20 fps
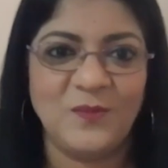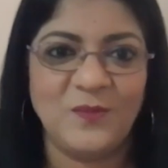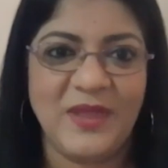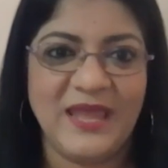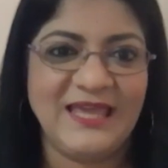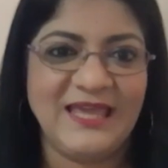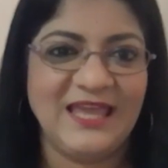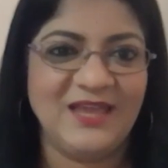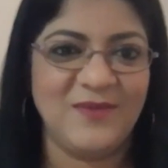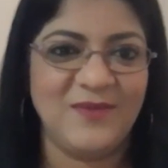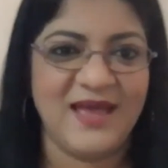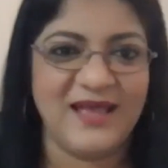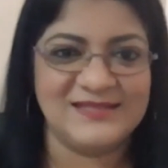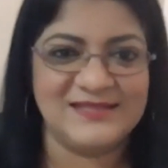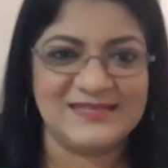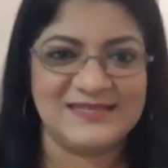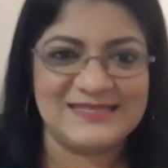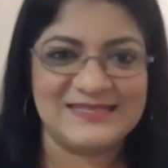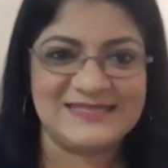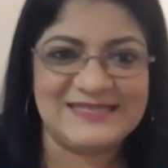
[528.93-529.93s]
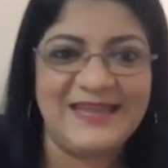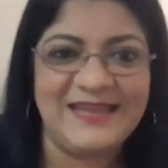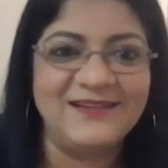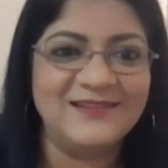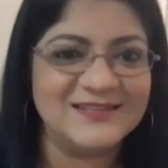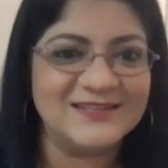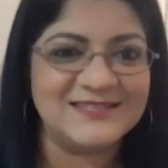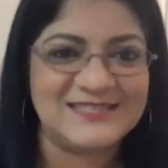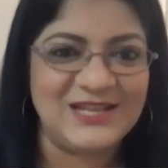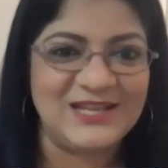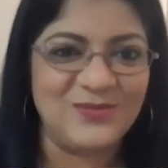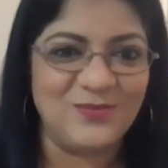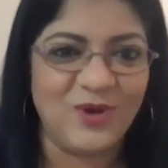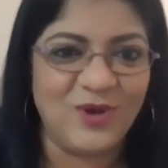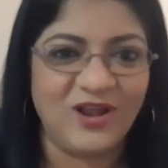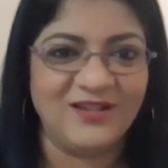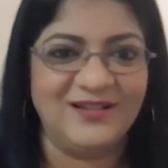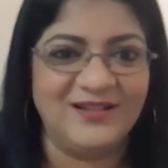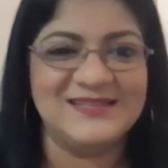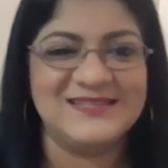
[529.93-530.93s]
baking mats and stainless steel
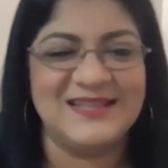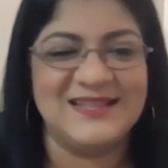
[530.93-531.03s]
bottles,